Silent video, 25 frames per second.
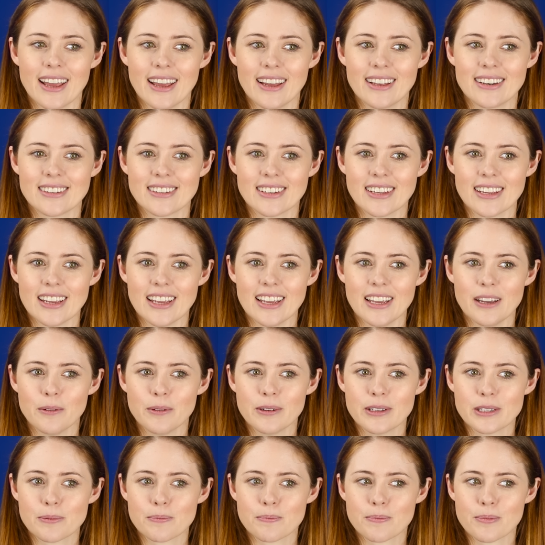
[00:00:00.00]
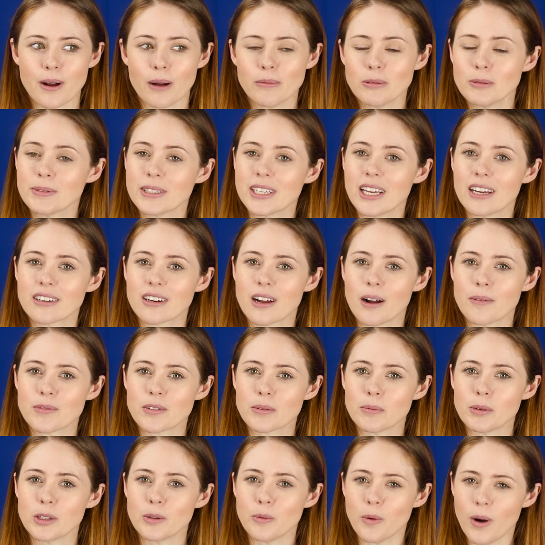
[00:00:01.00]
and it was probably
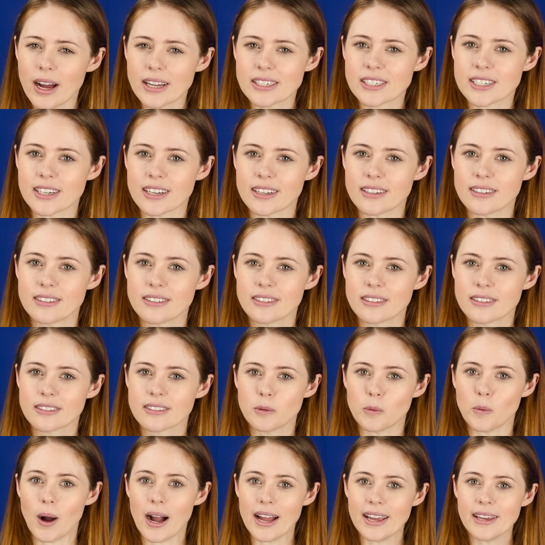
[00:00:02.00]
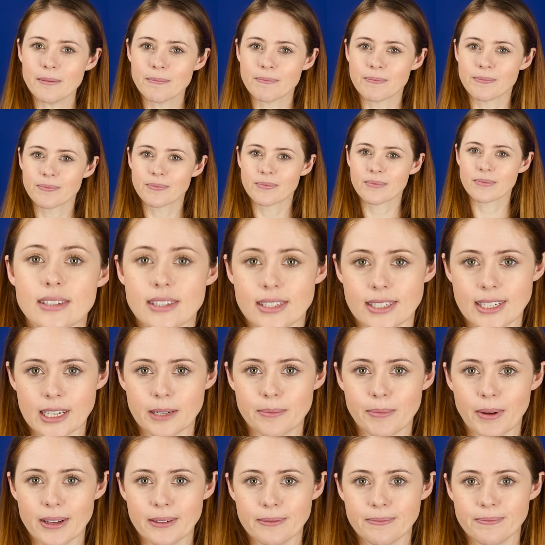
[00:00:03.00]
uncomfortable to watch it. Why?
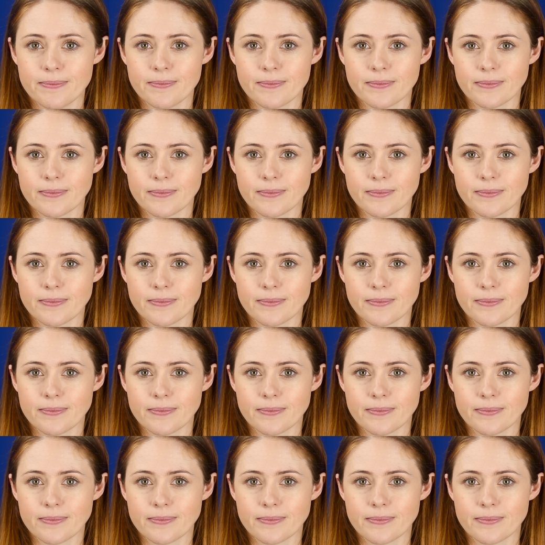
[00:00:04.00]
Stigma.